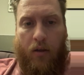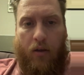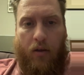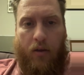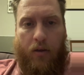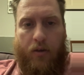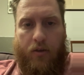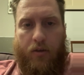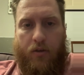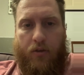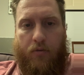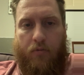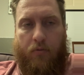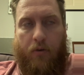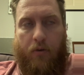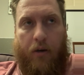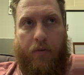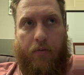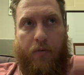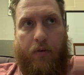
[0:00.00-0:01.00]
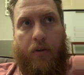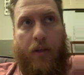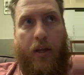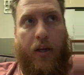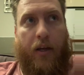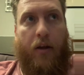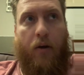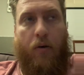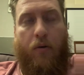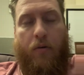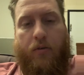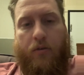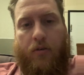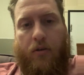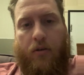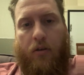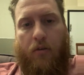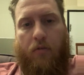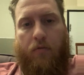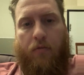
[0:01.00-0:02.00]
is whenever they go into
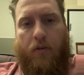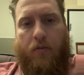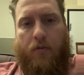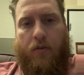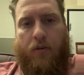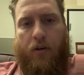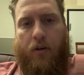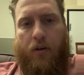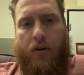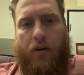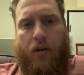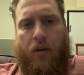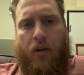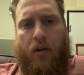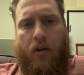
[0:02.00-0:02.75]
the future,